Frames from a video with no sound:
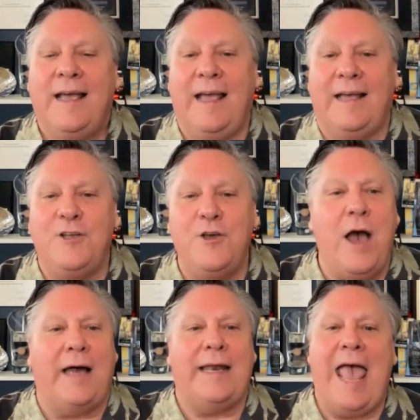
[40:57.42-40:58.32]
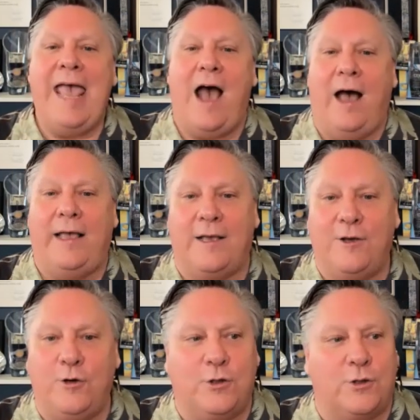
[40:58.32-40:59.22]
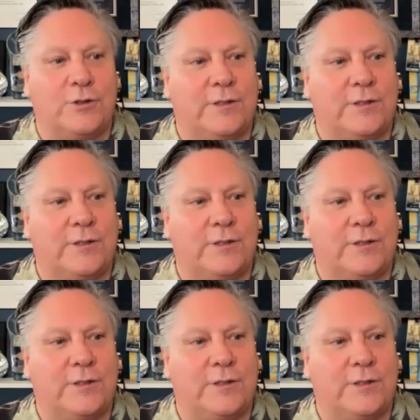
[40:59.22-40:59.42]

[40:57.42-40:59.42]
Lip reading: And you got AI and Google